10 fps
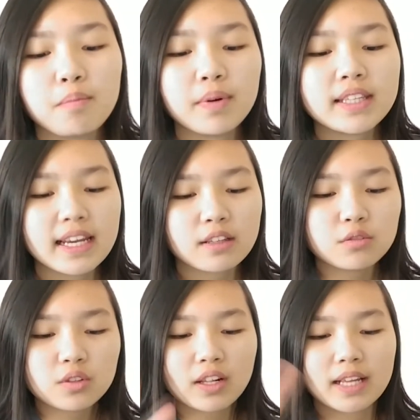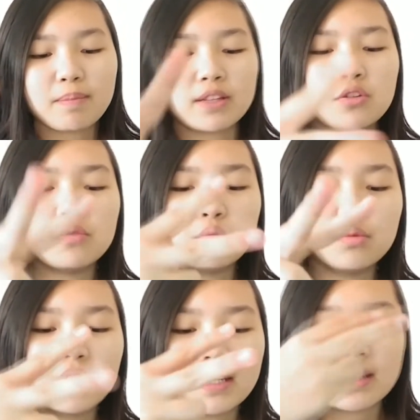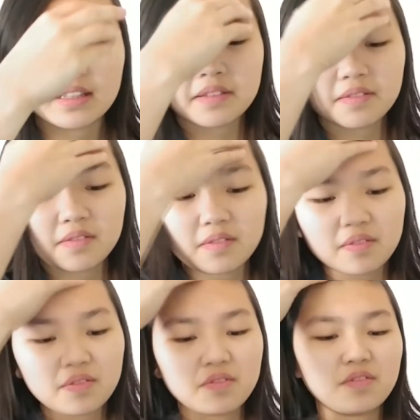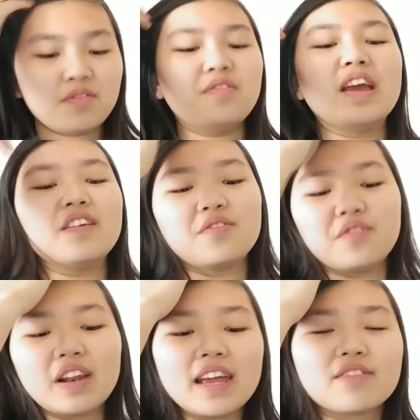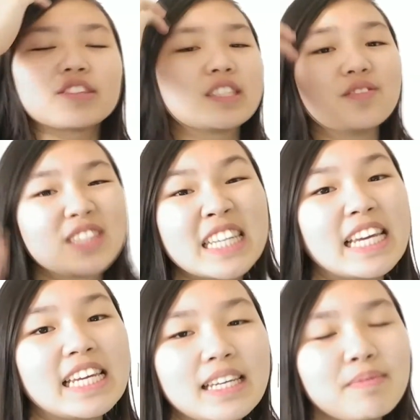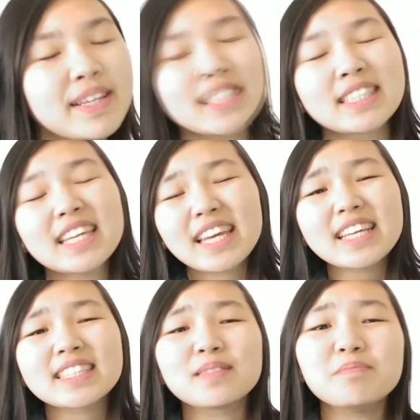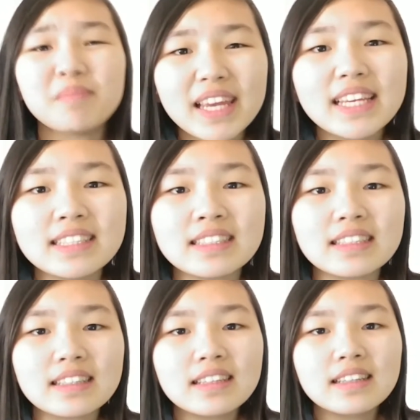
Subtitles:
But yeah, those are like my two like fave flavors of tea, because tea is amazing.